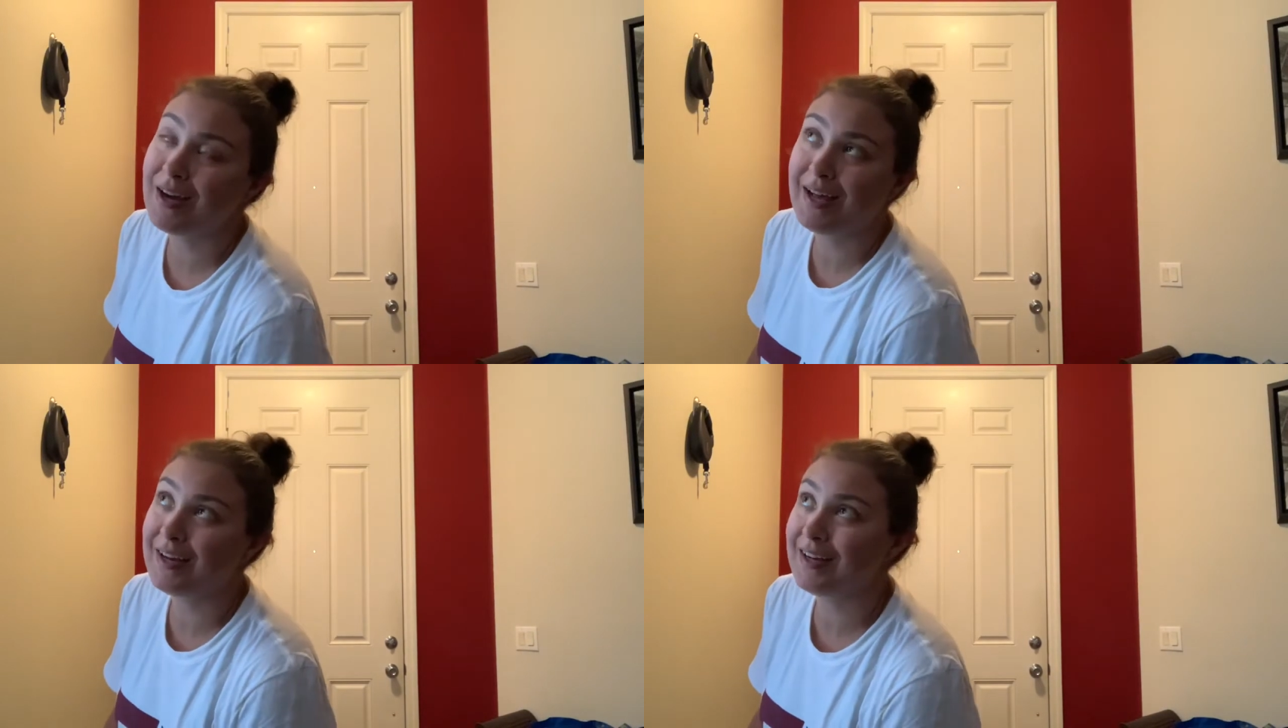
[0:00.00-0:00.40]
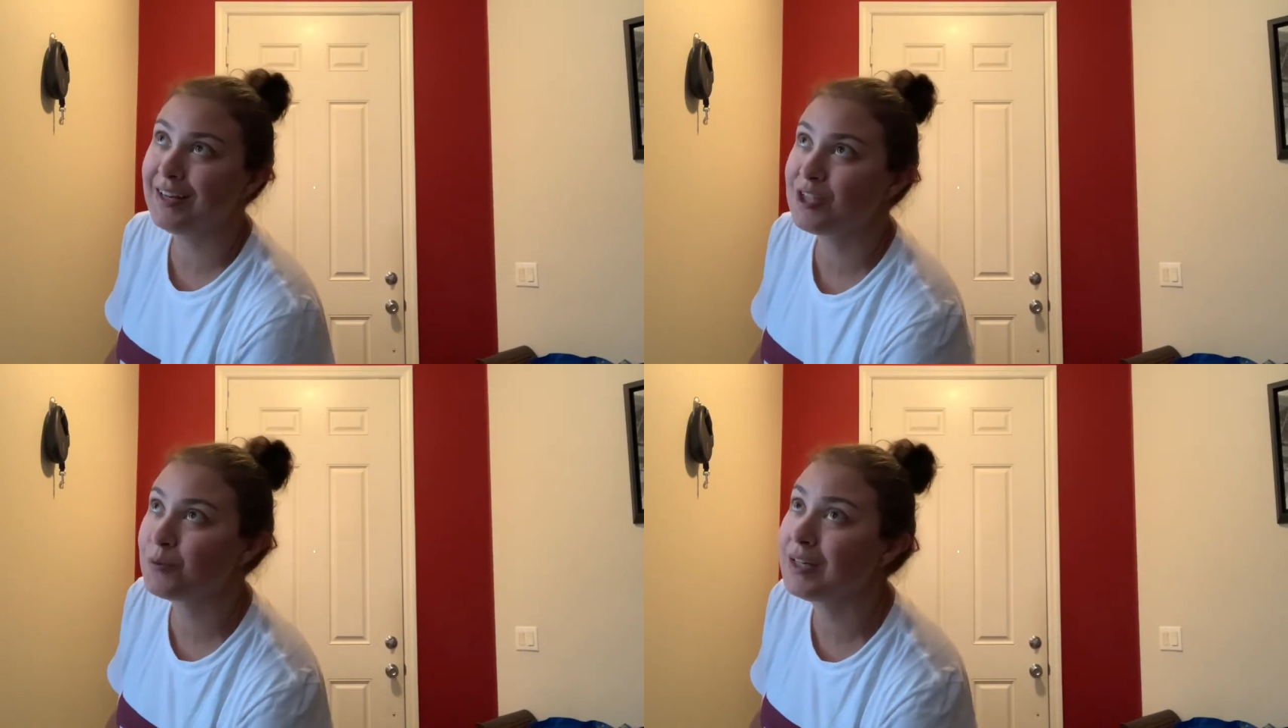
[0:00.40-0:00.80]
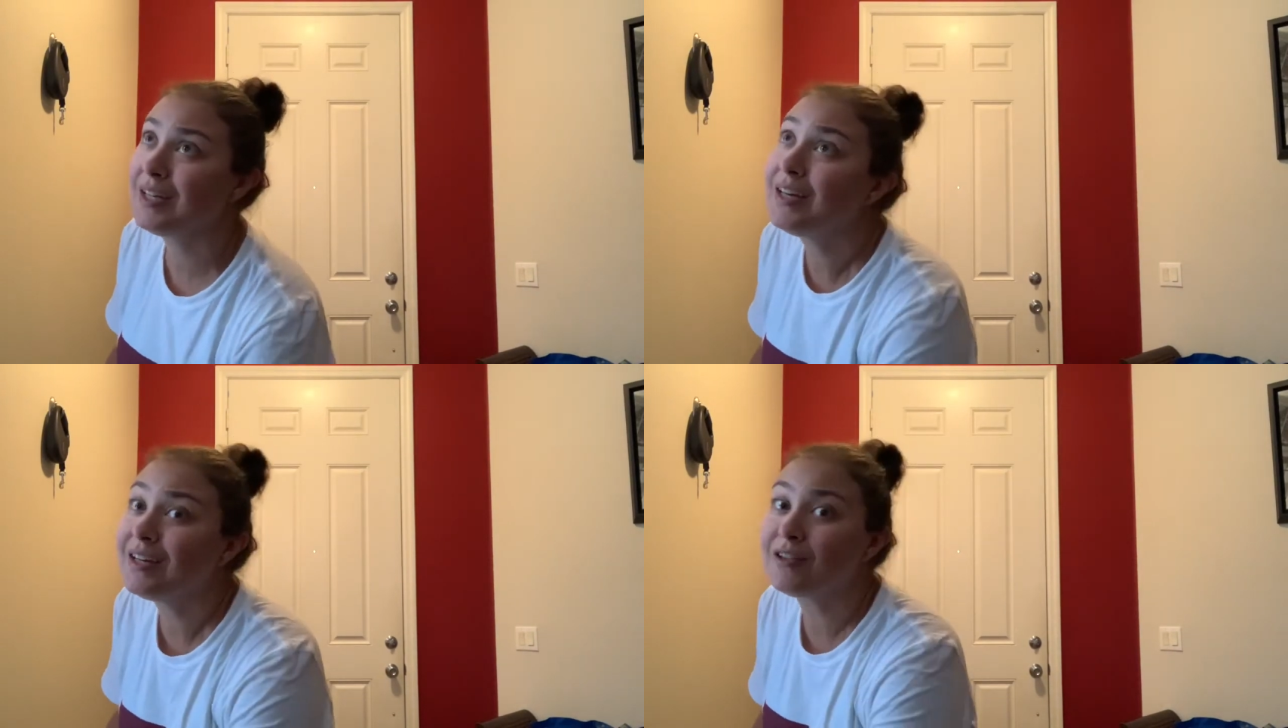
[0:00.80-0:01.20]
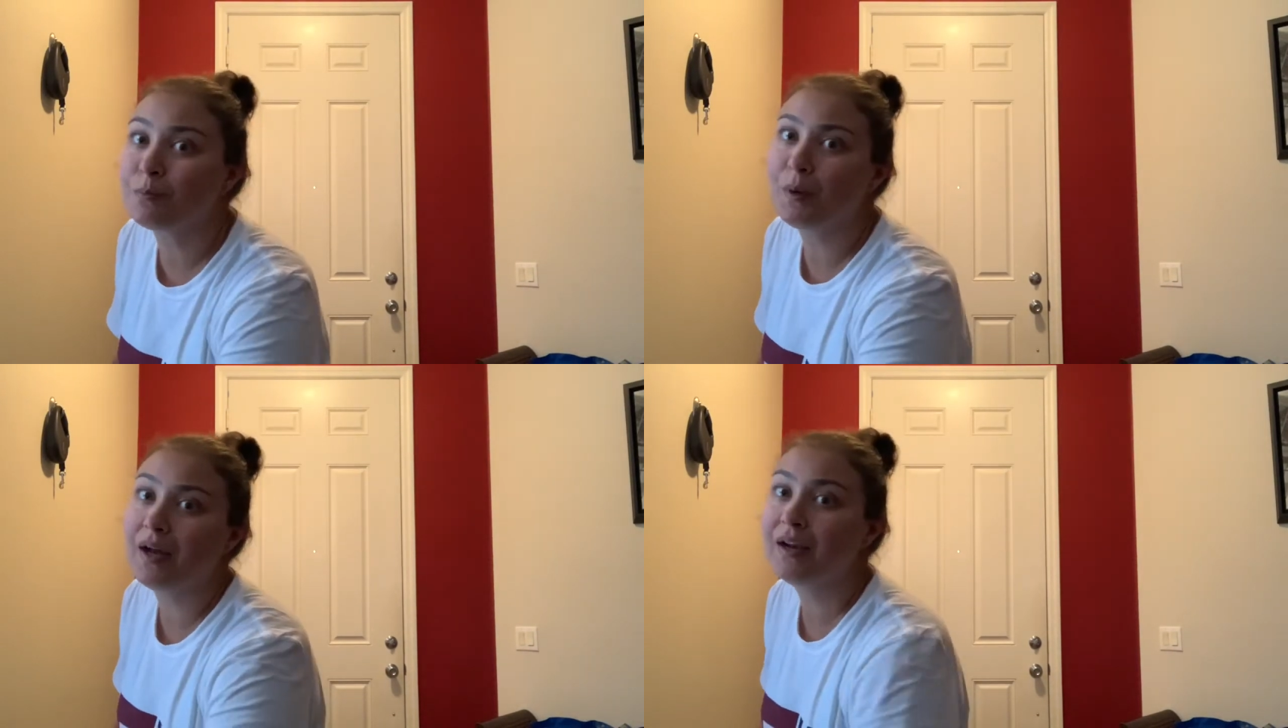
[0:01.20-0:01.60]
And it is what it is,
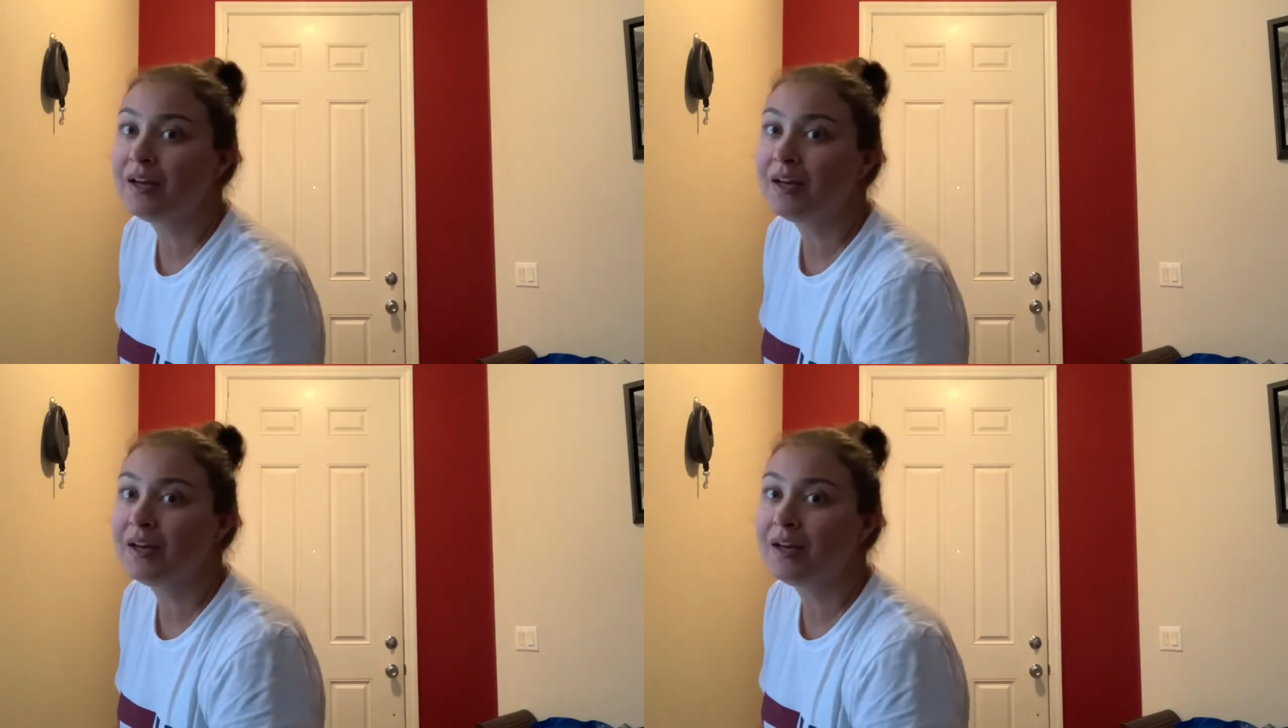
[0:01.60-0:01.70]
but